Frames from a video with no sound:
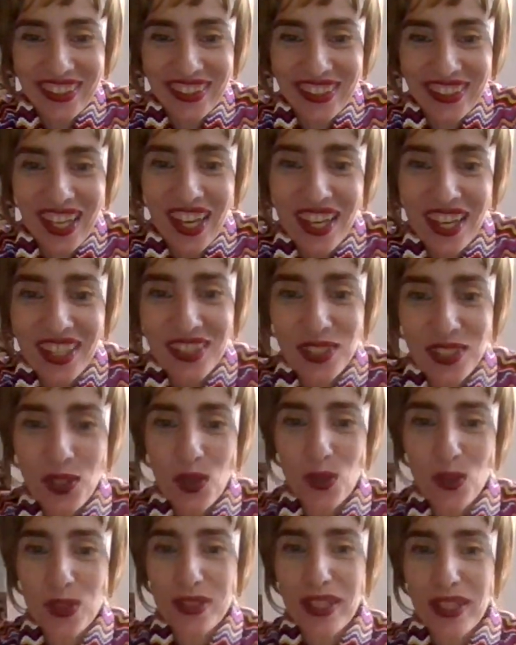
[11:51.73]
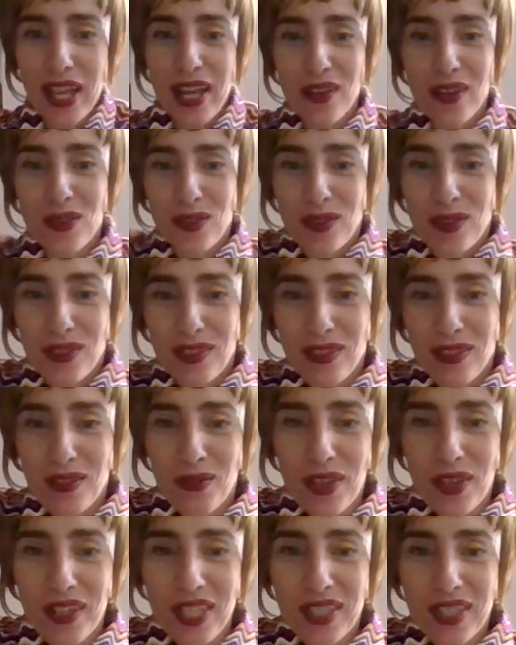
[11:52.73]
Ah, it goes now.
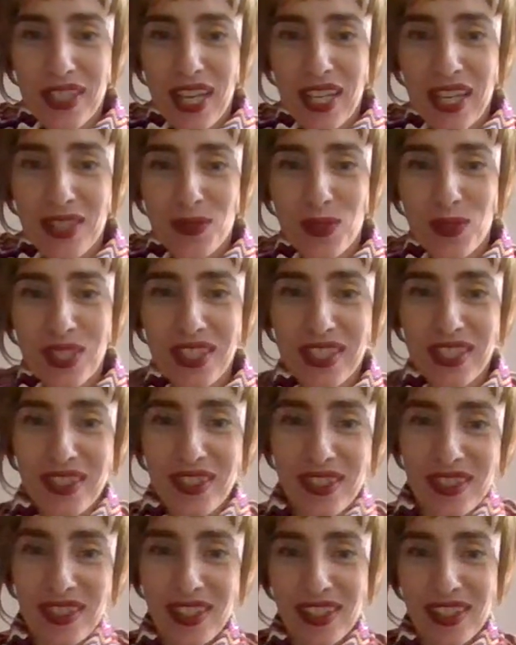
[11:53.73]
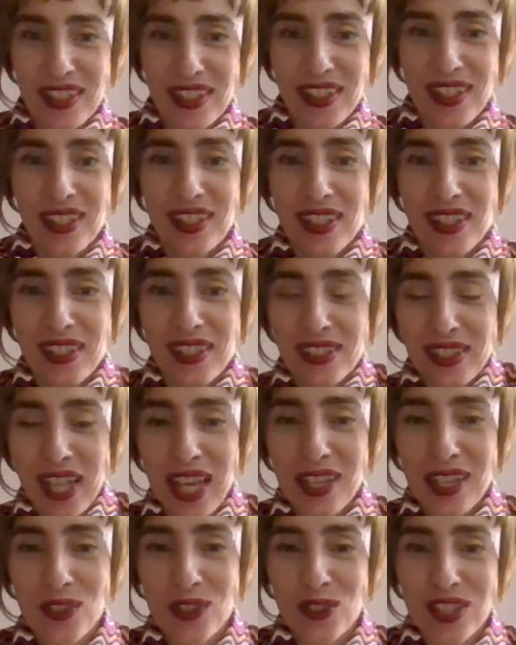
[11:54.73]
Very nice with this
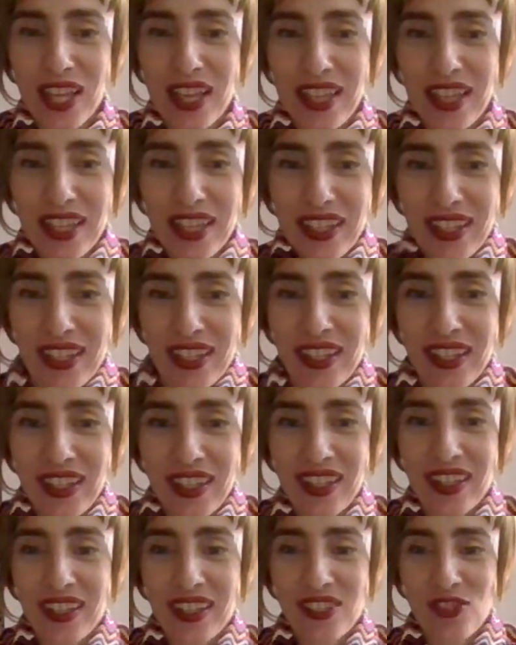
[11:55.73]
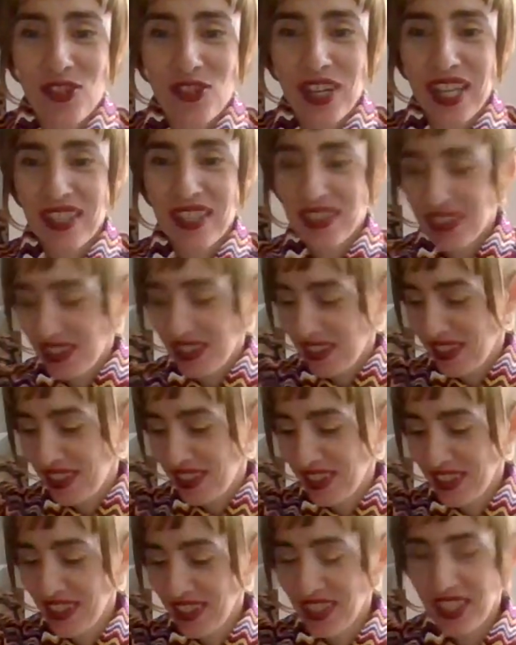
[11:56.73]
psychedelic dress.
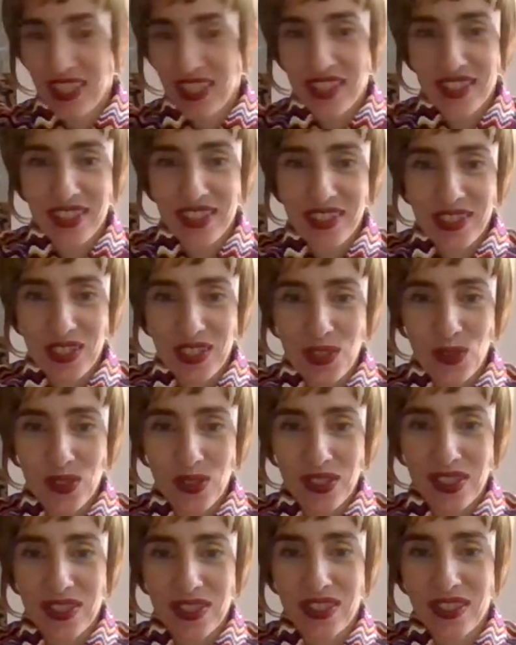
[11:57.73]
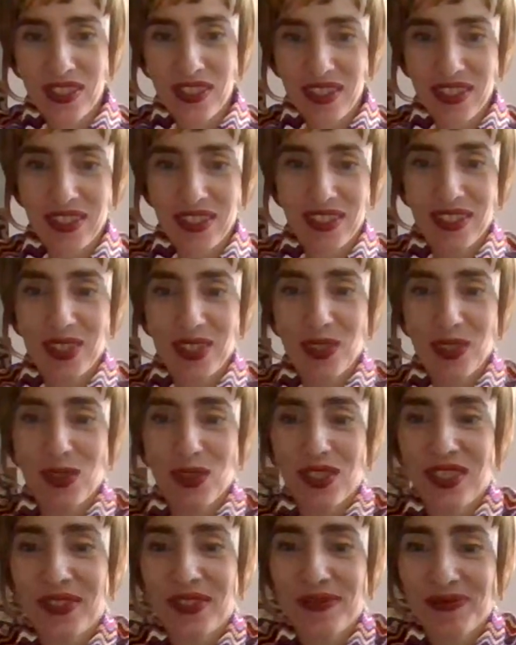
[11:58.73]
Yes, it looks cute.
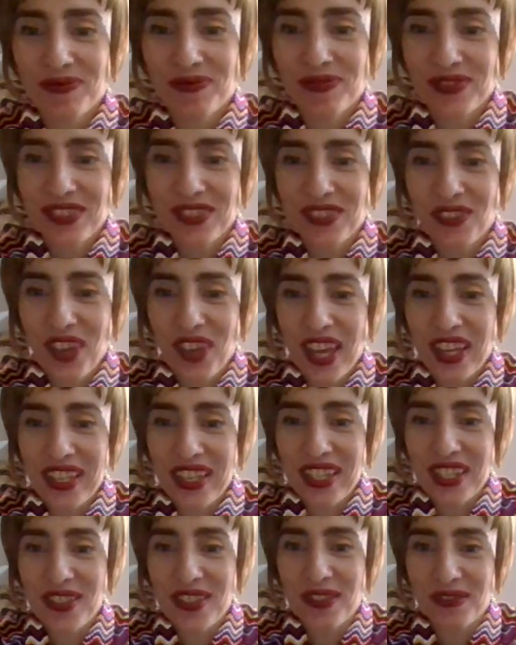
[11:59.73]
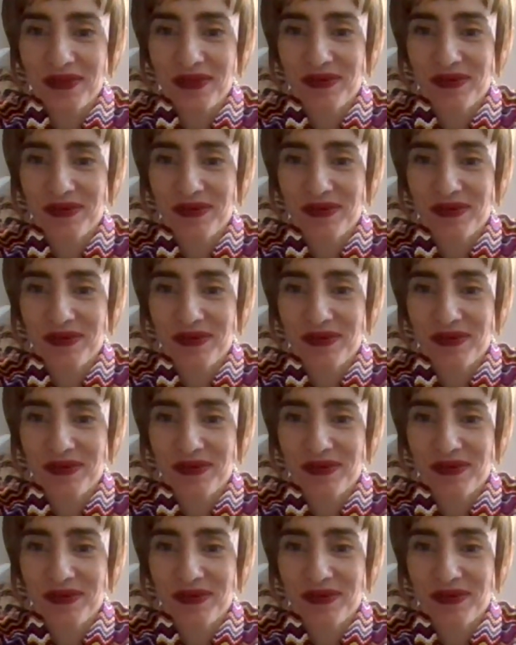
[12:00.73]
Thank you.